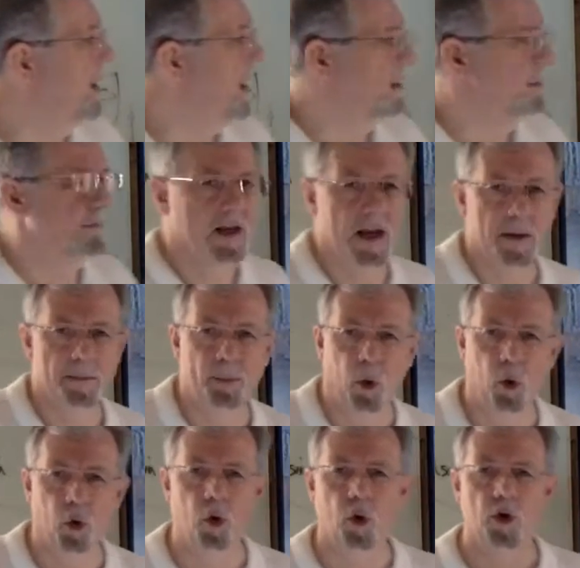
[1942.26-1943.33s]
man being
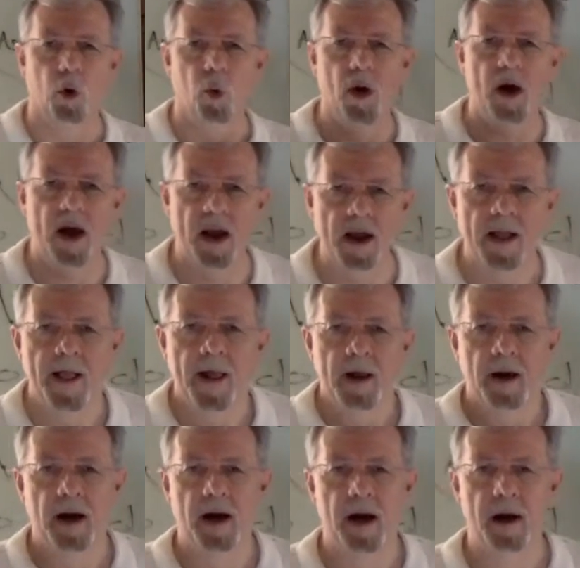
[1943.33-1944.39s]
pulled away
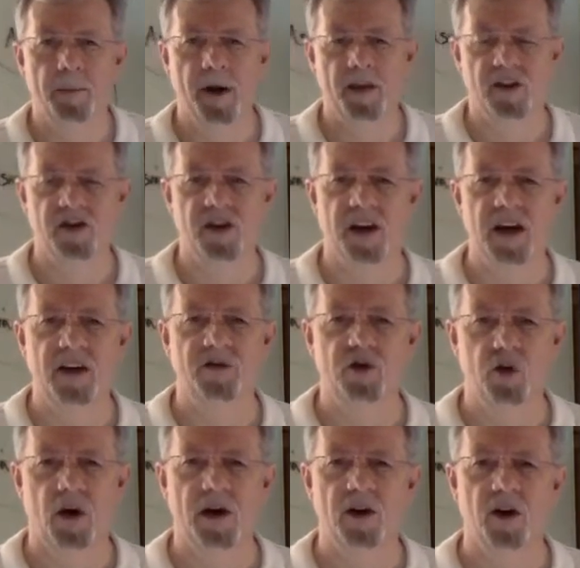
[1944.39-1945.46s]
uh, by the slave
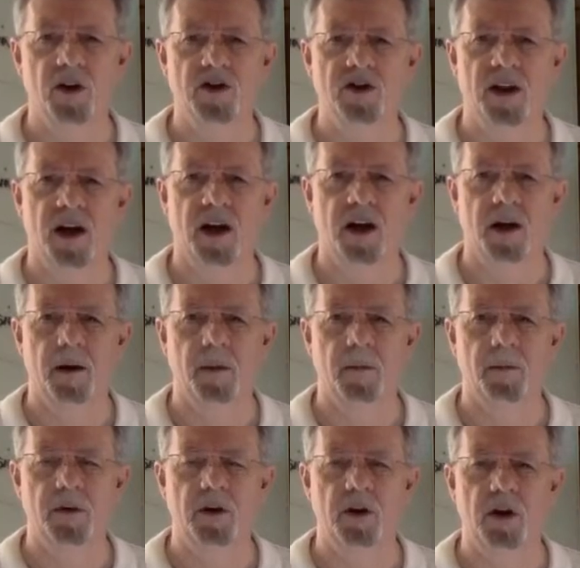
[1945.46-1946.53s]
traders.
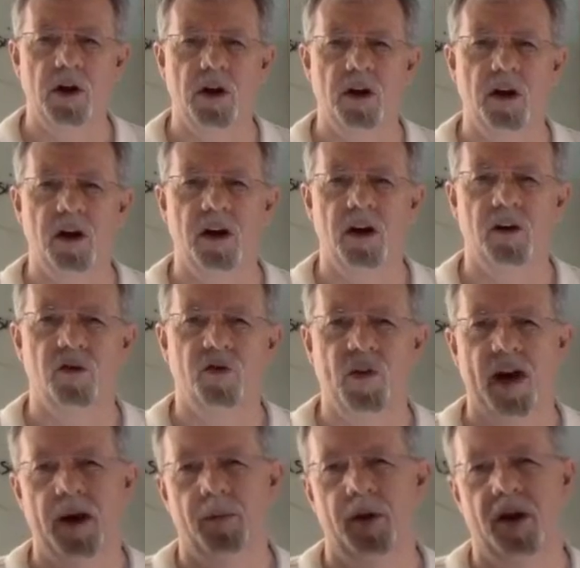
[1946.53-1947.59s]
Um, his
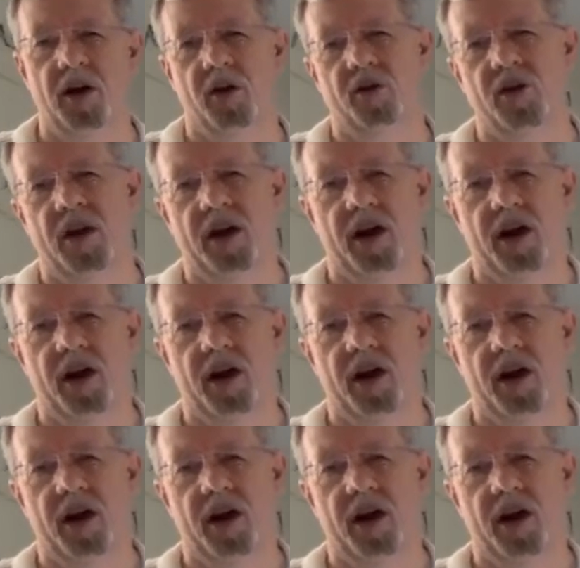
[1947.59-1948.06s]
family over